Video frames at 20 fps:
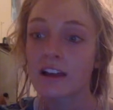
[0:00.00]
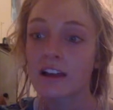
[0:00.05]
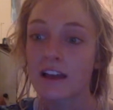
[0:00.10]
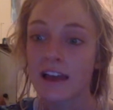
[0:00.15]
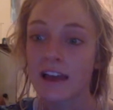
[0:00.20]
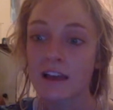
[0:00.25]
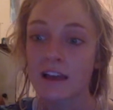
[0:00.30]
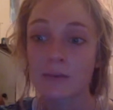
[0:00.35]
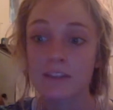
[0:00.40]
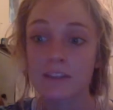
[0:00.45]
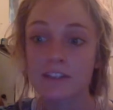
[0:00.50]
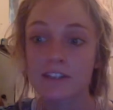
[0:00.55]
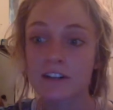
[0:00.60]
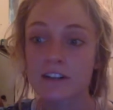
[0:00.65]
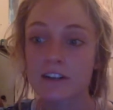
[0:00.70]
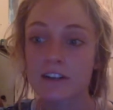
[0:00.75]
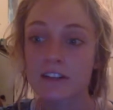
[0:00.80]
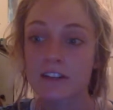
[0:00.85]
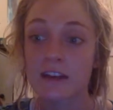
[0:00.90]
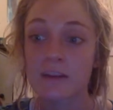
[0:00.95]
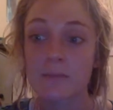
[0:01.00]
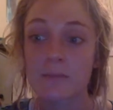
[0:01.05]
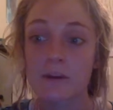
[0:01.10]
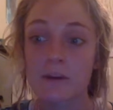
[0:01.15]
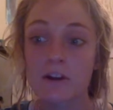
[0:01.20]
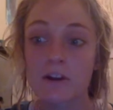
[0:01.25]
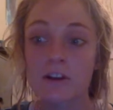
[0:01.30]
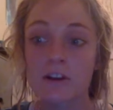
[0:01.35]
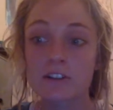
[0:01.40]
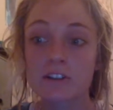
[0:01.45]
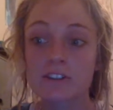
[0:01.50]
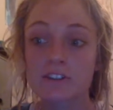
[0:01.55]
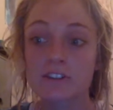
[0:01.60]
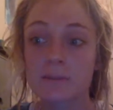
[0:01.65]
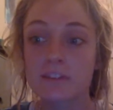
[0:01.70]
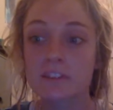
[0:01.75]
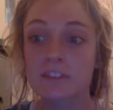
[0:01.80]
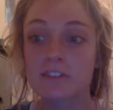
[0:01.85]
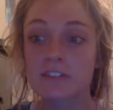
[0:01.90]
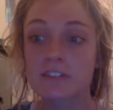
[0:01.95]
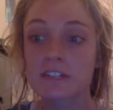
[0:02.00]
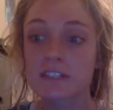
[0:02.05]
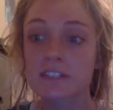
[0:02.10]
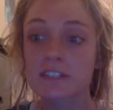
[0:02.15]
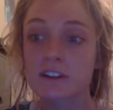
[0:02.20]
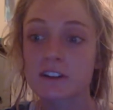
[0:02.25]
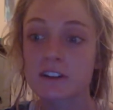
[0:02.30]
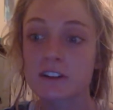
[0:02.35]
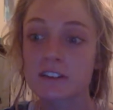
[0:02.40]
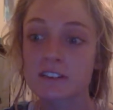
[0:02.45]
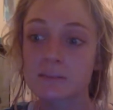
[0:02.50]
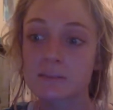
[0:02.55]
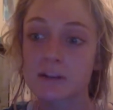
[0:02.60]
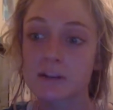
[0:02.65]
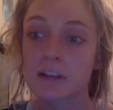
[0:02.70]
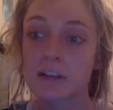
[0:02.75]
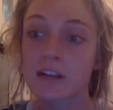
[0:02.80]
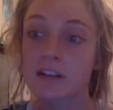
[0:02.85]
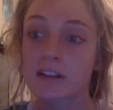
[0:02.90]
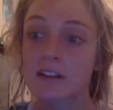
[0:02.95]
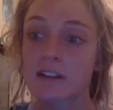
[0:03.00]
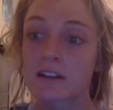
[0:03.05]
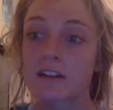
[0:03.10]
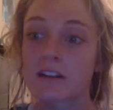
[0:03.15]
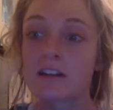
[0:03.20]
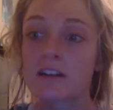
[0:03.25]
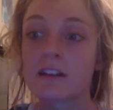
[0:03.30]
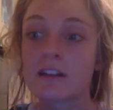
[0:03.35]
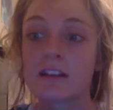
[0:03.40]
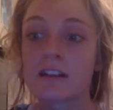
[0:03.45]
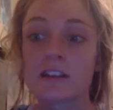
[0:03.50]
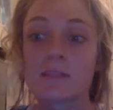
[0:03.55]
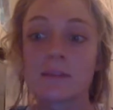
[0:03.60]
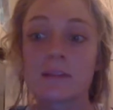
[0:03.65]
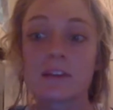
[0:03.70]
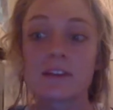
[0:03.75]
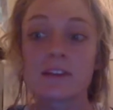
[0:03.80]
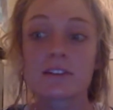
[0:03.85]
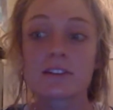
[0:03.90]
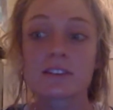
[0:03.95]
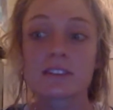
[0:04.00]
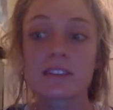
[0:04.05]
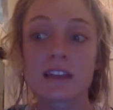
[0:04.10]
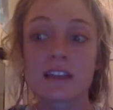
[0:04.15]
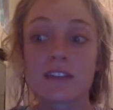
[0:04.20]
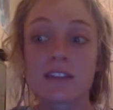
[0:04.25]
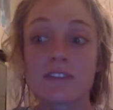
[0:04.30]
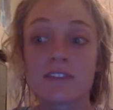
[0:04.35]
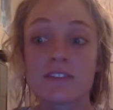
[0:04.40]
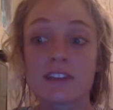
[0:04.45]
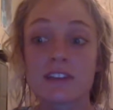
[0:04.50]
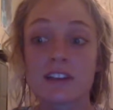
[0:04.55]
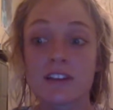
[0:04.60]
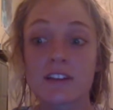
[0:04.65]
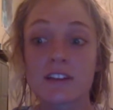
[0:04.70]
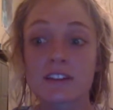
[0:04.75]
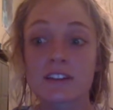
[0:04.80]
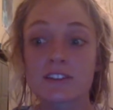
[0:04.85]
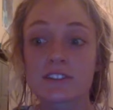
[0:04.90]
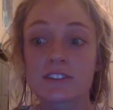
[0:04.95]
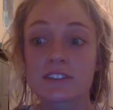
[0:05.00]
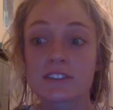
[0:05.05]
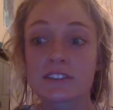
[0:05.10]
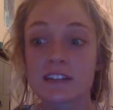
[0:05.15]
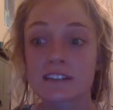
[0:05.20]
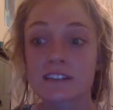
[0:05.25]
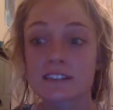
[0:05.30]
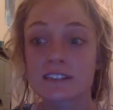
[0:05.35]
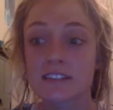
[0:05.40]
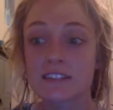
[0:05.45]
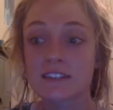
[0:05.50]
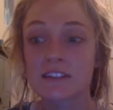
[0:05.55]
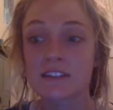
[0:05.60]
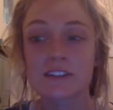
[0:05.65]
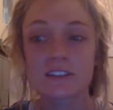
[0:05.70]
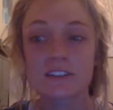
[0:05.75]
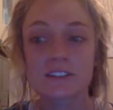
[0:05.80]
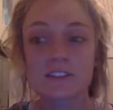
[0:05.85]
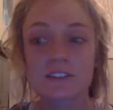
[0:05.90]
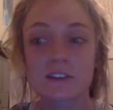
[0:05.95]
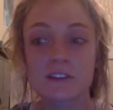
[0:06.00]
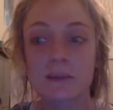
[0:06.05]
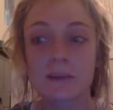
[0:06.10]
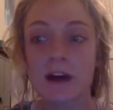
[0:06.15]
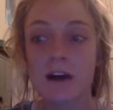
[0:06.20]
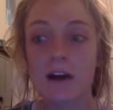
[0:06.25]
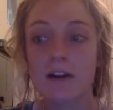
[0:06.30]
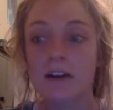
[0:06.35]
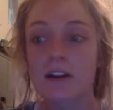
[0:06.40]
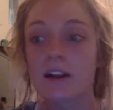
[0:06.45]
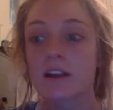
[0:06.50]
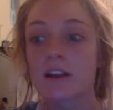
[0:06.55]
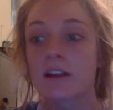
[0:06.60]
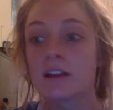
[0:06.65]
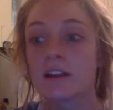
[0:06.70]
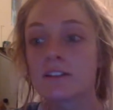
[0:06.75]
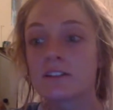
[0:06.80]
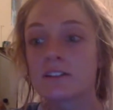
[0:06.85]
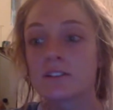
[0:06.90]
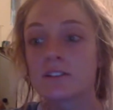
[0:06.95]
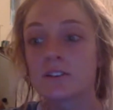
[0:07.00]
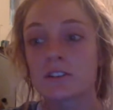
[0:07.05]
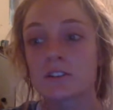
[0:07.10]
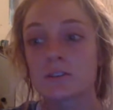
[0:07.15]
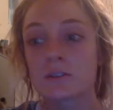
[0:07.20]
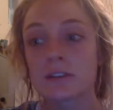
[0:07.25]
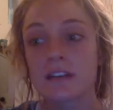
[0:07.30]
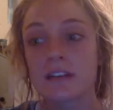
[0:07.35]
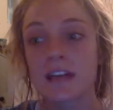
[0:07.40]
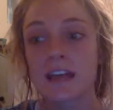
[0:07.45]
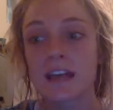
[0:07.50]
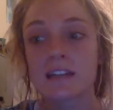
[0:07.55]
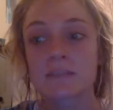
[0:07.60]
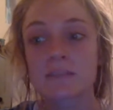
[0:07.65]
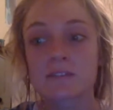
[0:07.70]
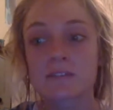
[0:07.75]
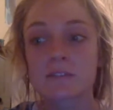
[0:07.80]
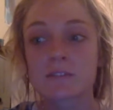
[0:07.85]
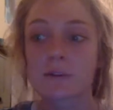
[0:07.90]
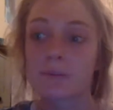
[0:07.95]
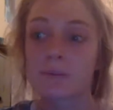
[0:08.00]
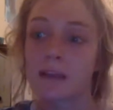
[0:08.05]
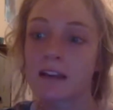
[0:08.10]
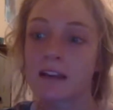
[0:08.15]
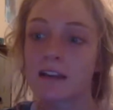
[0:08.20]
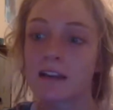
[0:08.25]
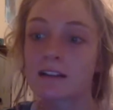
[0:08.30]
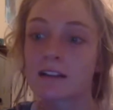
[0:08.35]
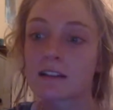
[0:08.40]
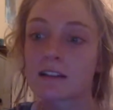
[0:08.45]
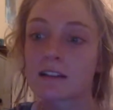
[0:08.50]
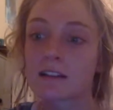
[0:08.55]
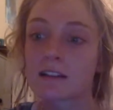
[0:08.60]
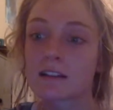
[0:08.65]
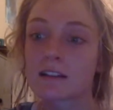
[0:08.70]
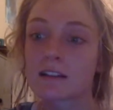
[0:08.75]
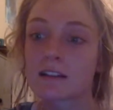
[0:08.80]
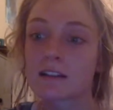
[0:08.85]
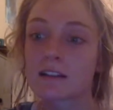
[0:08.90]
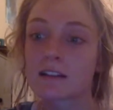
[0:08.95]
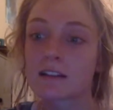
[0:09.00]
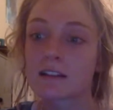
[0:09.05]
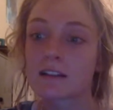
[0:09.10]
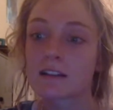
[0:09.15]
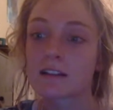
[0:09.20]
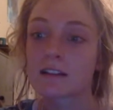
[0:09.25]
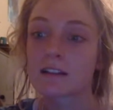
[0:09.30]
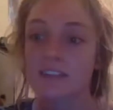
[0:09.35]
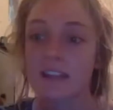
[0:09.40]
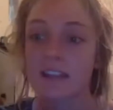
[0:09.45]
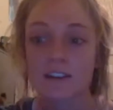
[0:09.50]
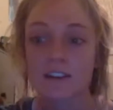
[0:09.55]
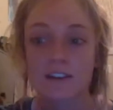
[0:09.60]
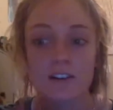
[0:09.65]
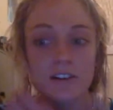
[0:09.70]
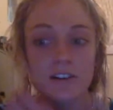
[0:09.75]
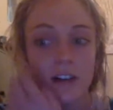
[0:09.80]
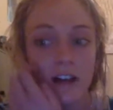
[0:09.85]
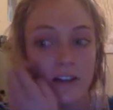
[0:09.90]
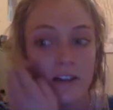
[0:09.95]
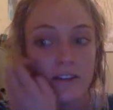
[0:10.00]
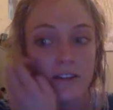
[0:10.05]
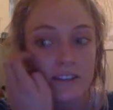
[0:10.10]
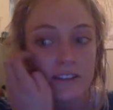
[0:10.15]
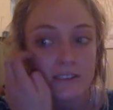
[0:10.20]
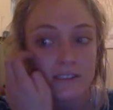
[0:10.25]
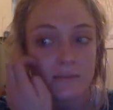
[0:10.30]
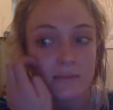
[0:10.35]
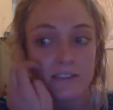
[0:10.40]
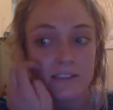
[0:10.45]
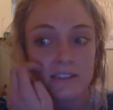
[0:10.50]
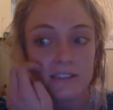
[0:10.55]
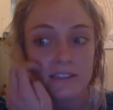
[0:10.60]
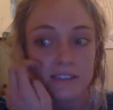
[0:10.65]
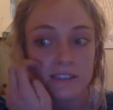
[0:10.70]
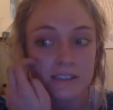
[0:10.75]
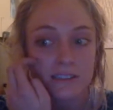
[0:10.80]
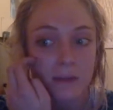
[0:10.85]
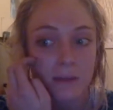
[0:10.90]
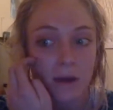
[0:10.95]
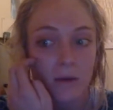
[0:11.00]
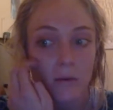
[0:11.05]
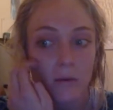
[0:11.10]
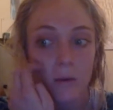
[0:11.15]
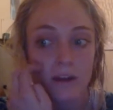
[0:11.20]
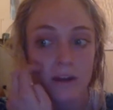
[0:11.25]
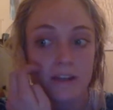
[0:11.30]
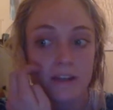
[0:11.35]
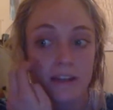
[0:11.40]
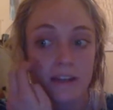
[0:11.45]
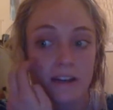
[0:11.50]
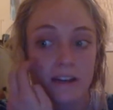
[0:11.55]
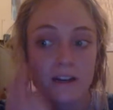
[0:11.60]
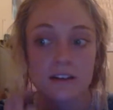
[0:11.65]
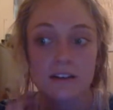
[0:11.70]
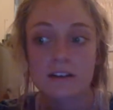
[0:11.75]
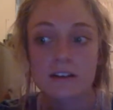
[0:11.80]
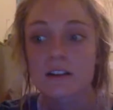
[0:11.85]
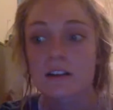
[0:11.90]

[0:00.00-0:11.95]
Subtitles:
and winter, then emerge from the tree during the spring. The beetles then feed on the tree's exteriors for about 2 to 3 days before mating. The life cycle of these species is about 1 year.